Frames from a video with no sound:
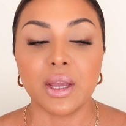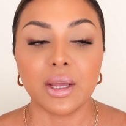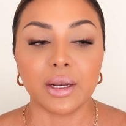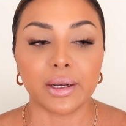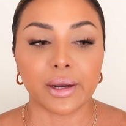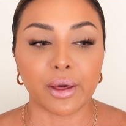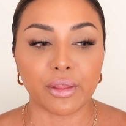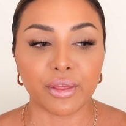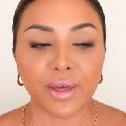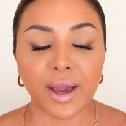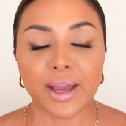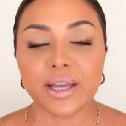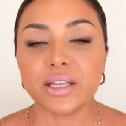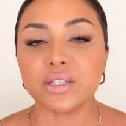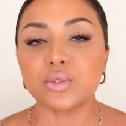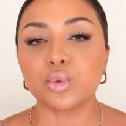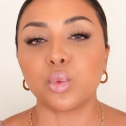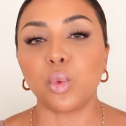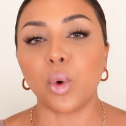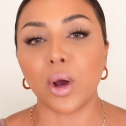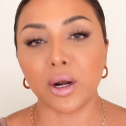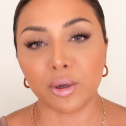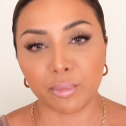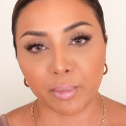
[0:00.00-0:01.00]
Now that is
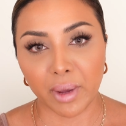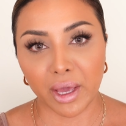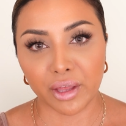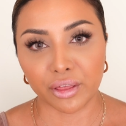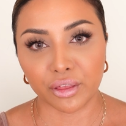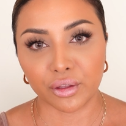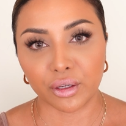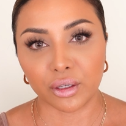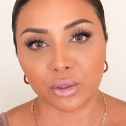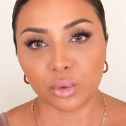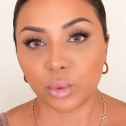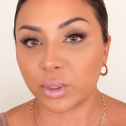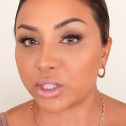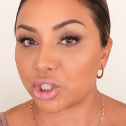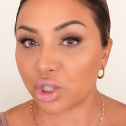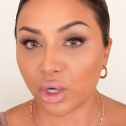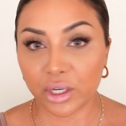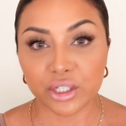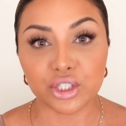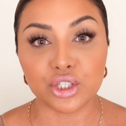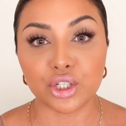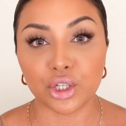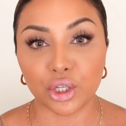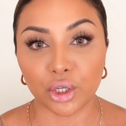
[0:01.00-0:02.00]
one method, which
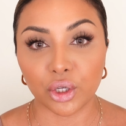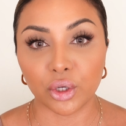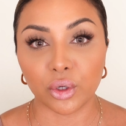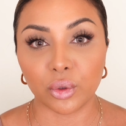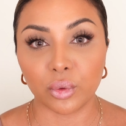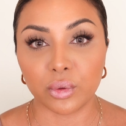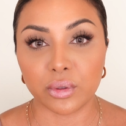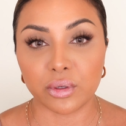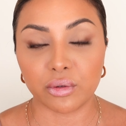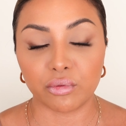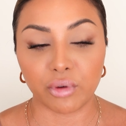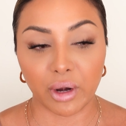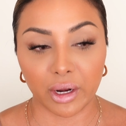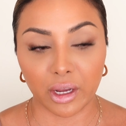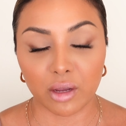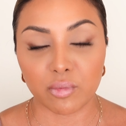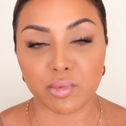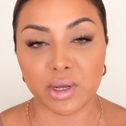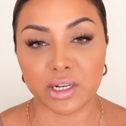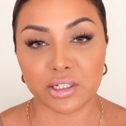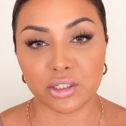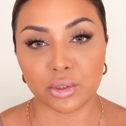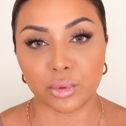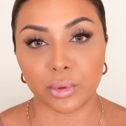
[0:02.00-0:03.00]
I do
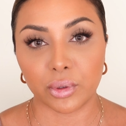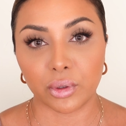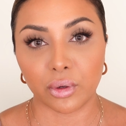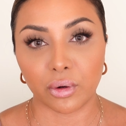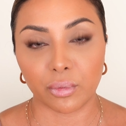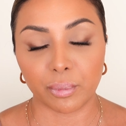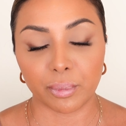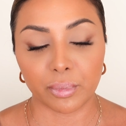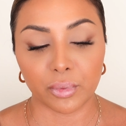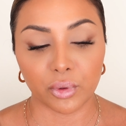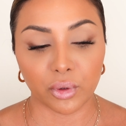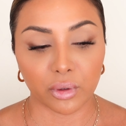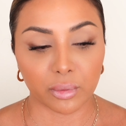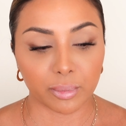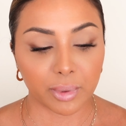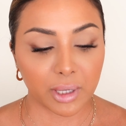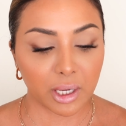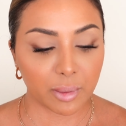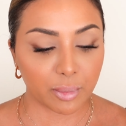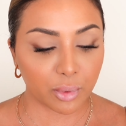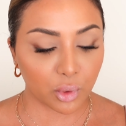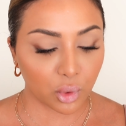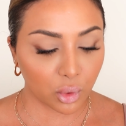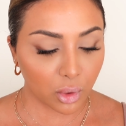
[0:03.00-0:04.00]
recommend to a lot of
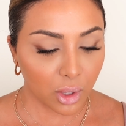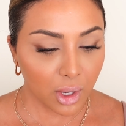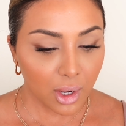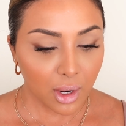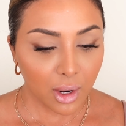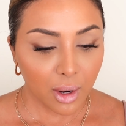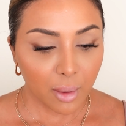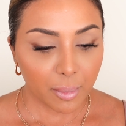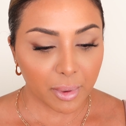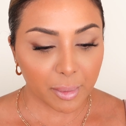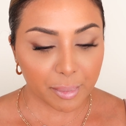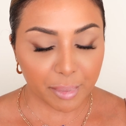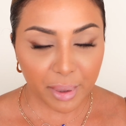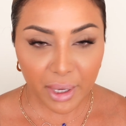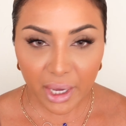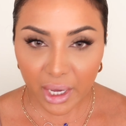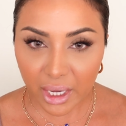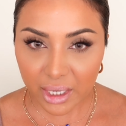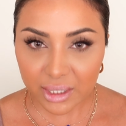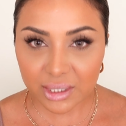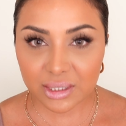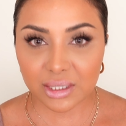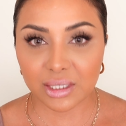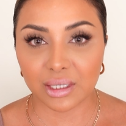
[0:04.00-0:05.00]
people. But
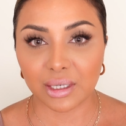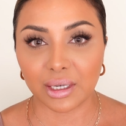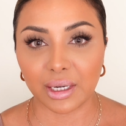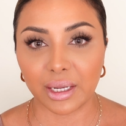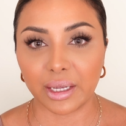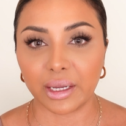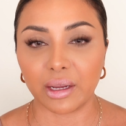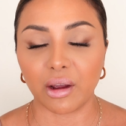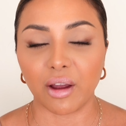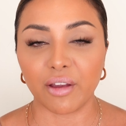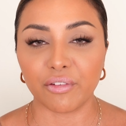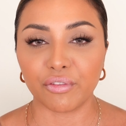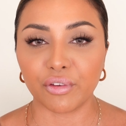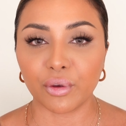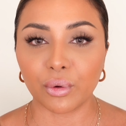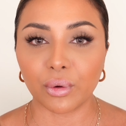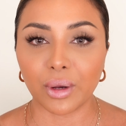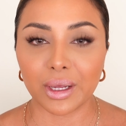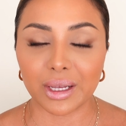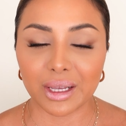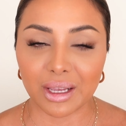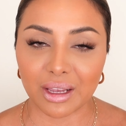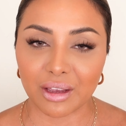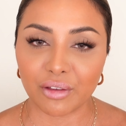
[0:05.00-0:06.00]
personally, I feel
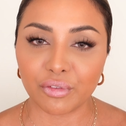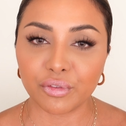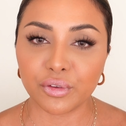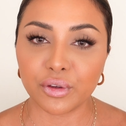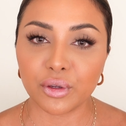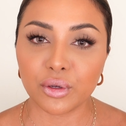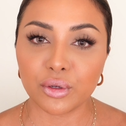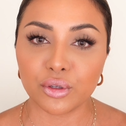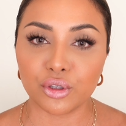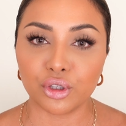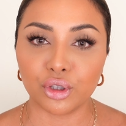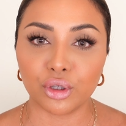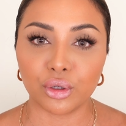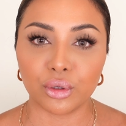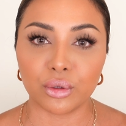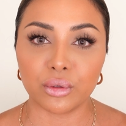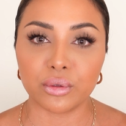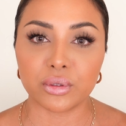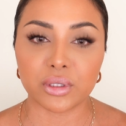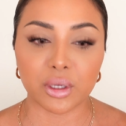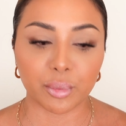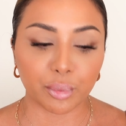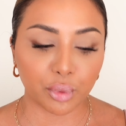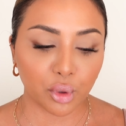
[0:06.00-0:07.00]
like if you
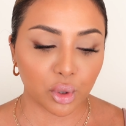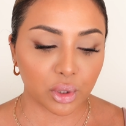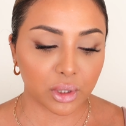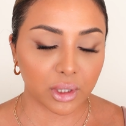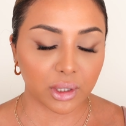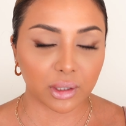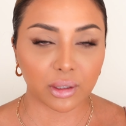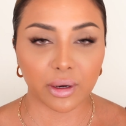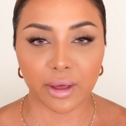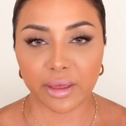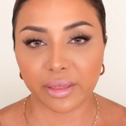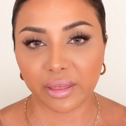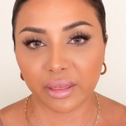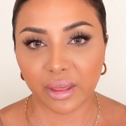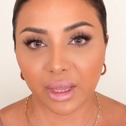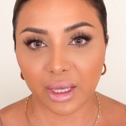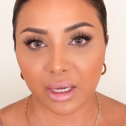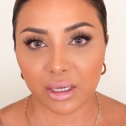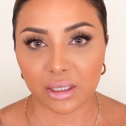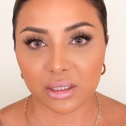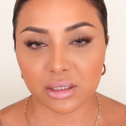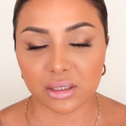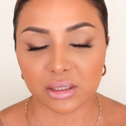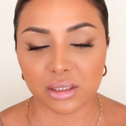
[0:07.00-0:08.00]
use a product like
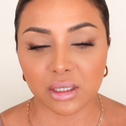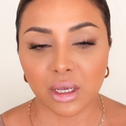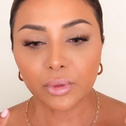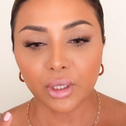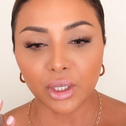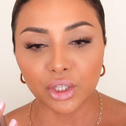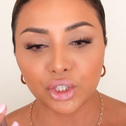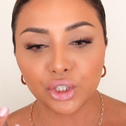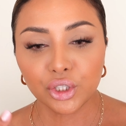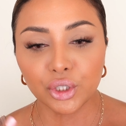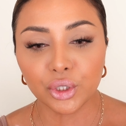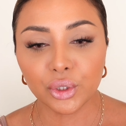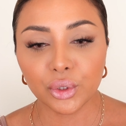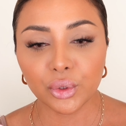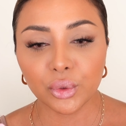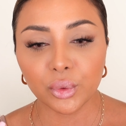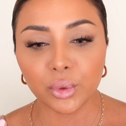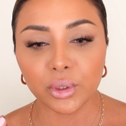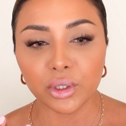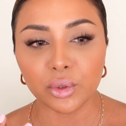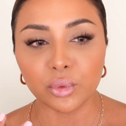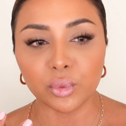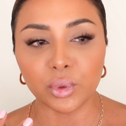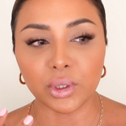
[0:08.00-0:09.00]
this,
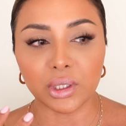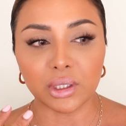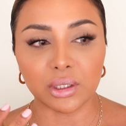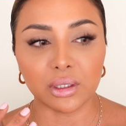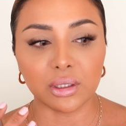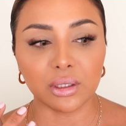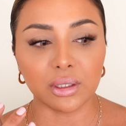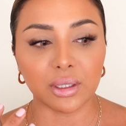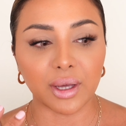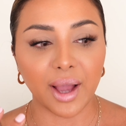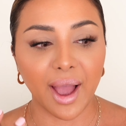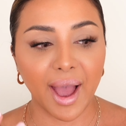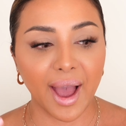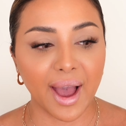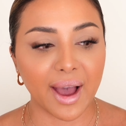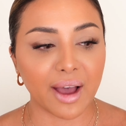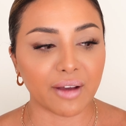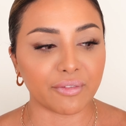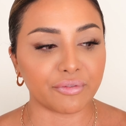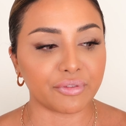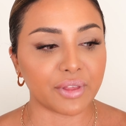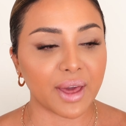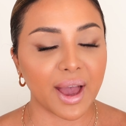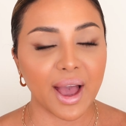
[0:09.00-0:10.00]
you will
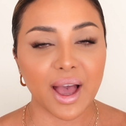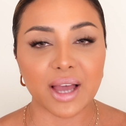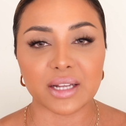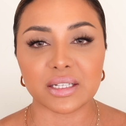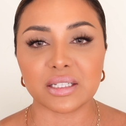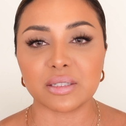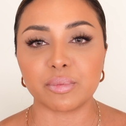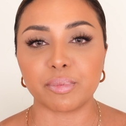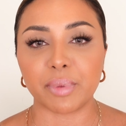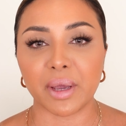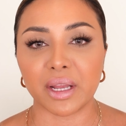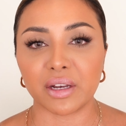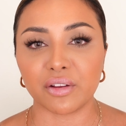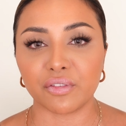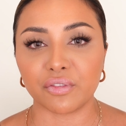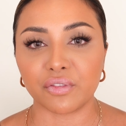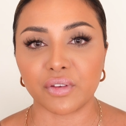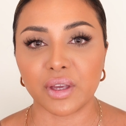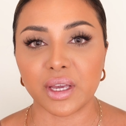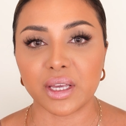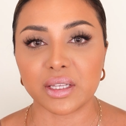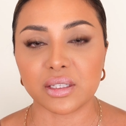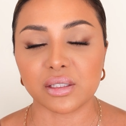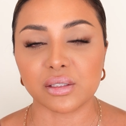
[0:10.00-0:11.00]
have the added
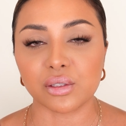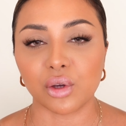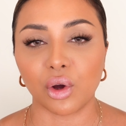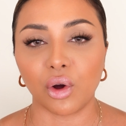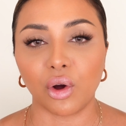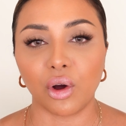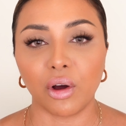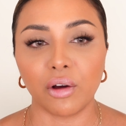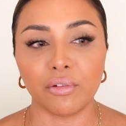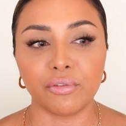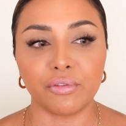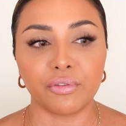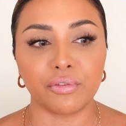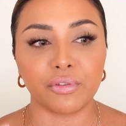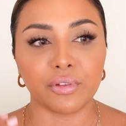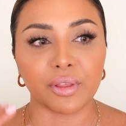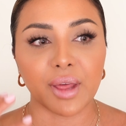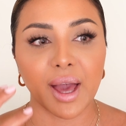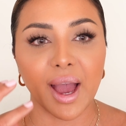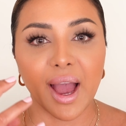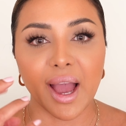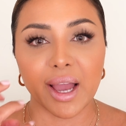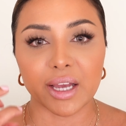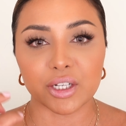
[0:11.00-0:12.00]
benefits of
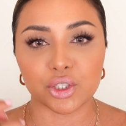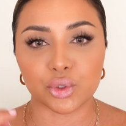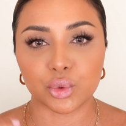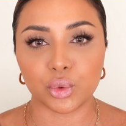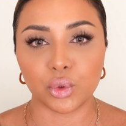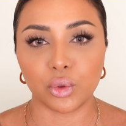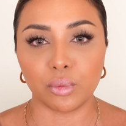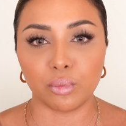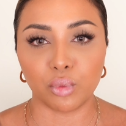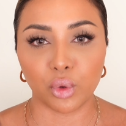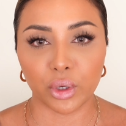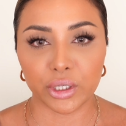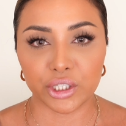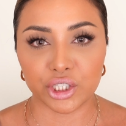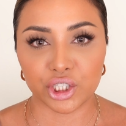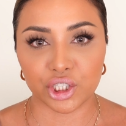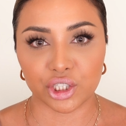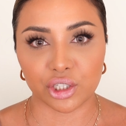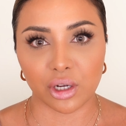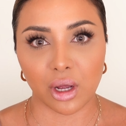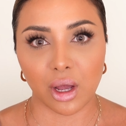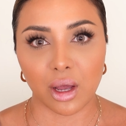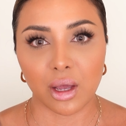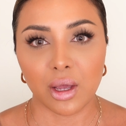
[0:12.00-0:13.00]
the actual
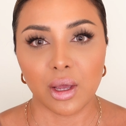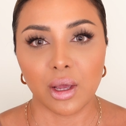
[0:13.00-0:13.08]
moisture.